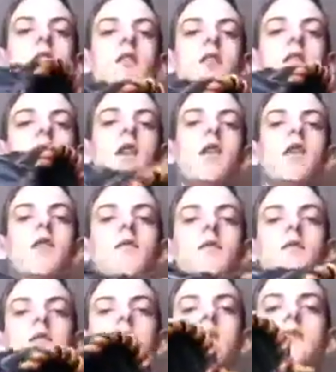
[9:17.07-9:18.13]
you can get it,
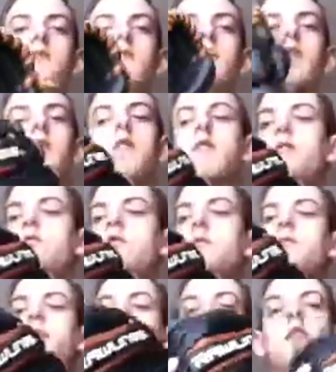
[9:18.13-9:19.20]
as
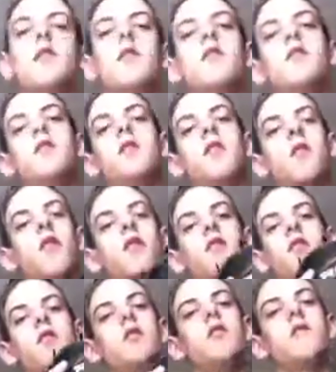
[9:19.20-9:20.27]
cheap as I did,
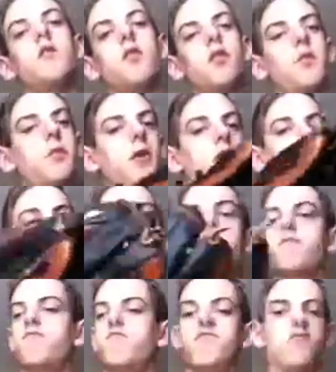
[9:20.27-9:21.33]
$30,
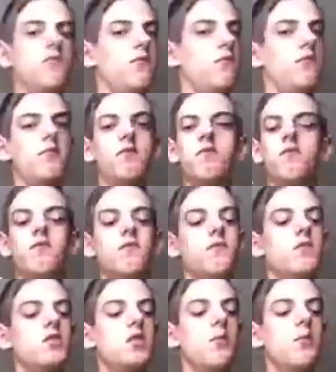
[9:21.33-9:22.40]
$40,
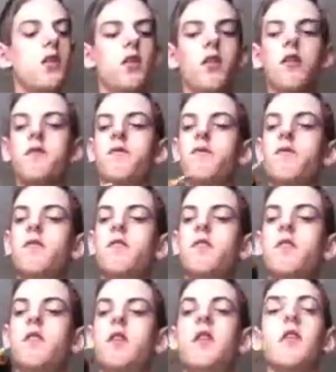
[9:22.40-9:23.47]
jump on it.
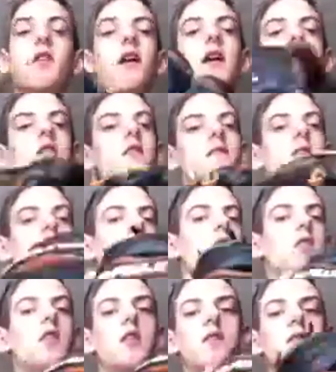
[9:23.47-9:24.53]
Or any of these,
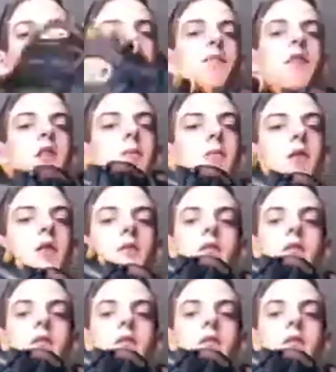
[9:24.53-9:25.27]
really, because they're all pretty